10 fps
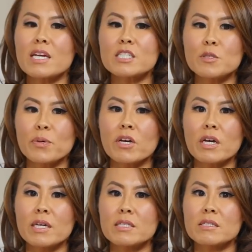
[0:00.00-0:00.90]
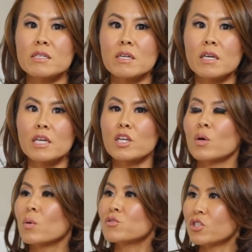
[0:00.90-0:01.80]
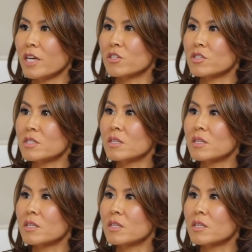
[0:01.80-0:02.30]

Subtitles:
experience changes,